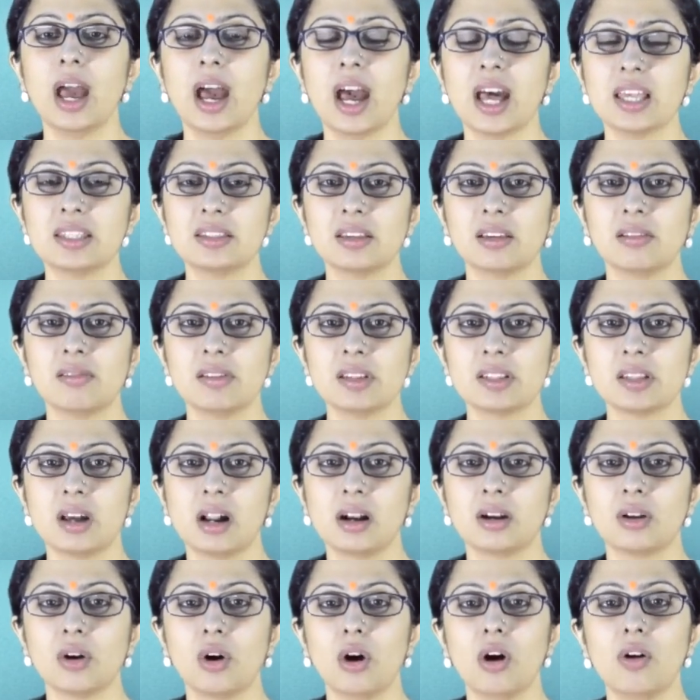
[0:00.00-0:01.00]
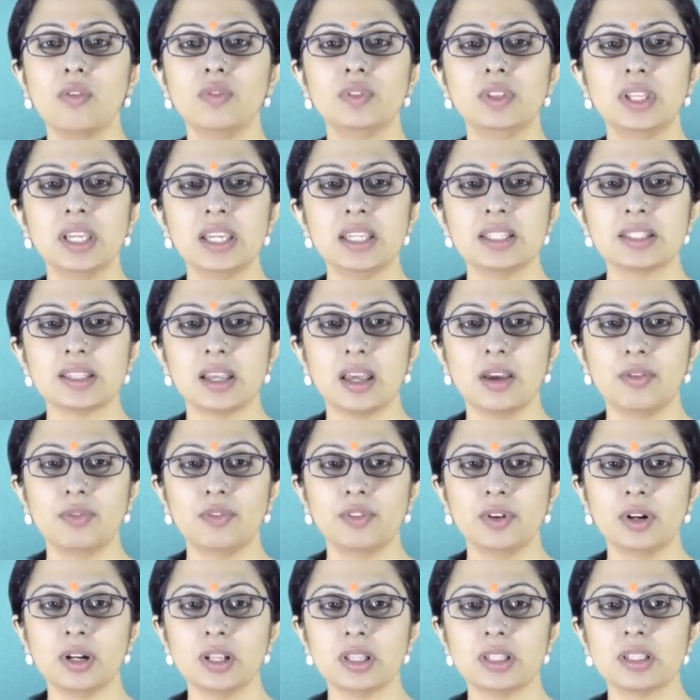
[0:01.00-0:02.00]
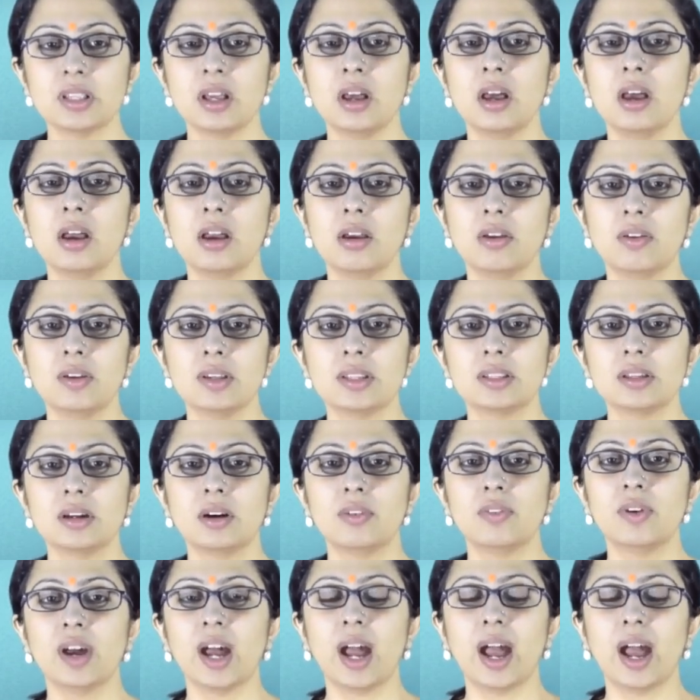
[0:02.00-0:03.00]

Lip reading: As a result of these efforts, reserve